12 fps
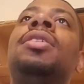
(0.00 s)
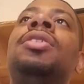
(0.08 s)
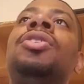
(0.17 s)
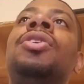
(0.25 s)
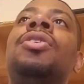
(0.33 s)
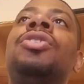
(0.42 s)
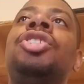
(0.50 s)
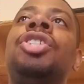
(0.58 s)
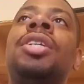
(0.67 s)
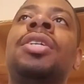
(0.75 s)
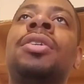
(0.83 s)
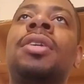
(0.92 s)
you know,
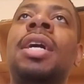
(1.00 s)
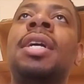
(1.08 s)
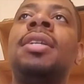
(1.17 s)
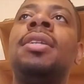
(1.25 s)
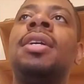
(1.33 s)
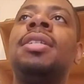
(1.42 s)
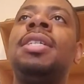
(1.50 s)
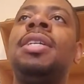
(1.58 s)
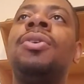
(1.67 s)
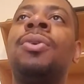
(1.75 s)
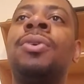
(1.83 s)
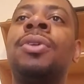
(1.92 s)
Jill and
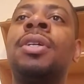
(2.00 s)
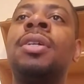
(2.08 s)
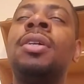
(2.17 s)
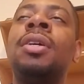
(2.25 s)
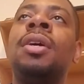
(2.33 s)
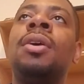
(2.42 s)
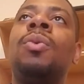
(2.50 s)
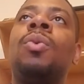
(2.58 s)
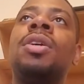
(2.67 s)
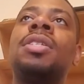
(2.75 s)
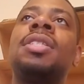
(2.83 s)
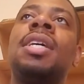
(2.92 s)
Dior,
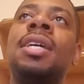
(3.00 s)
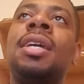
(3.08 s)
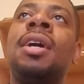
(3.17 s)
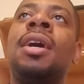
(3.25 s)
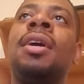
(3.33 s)
once they